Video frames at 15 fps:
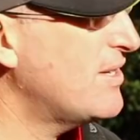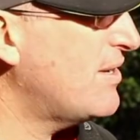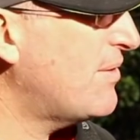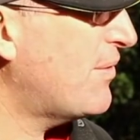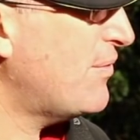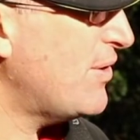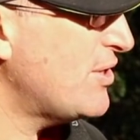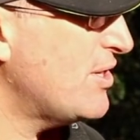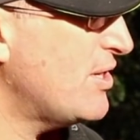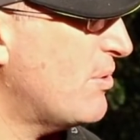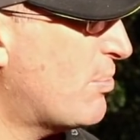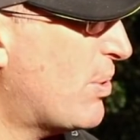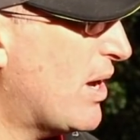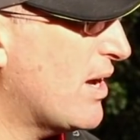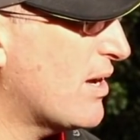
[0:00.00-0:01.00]
is either fish in
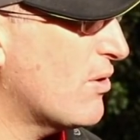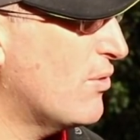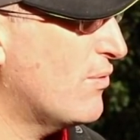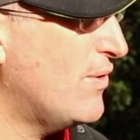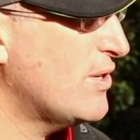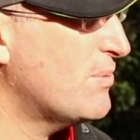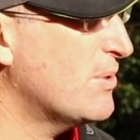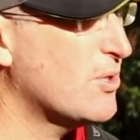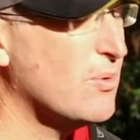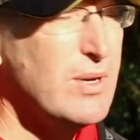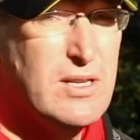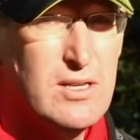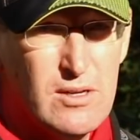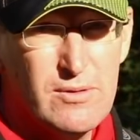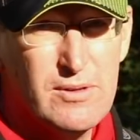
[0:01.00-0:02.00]
your peg or fish
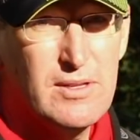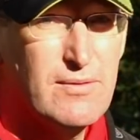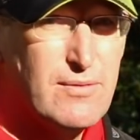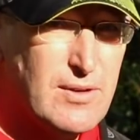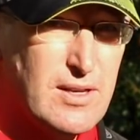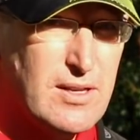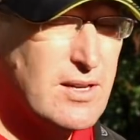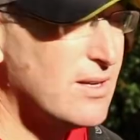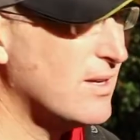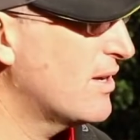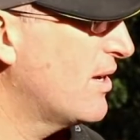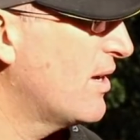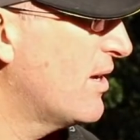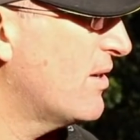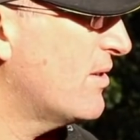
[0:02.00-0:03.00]
between you and the feeder.
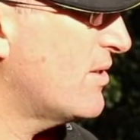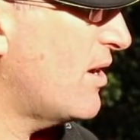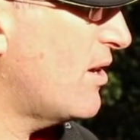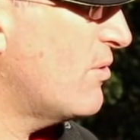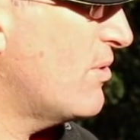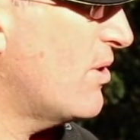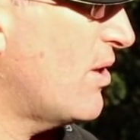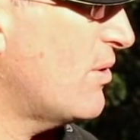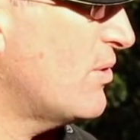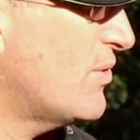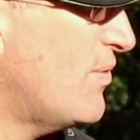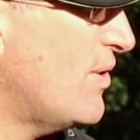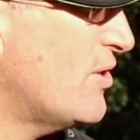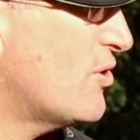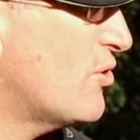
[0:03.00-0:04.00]
So those
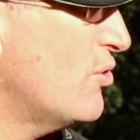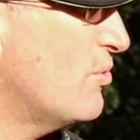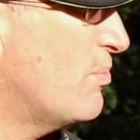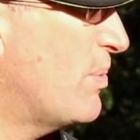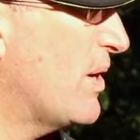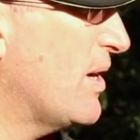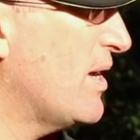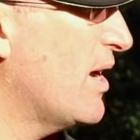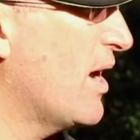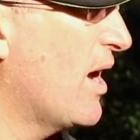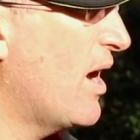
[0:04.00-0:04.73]
fish could be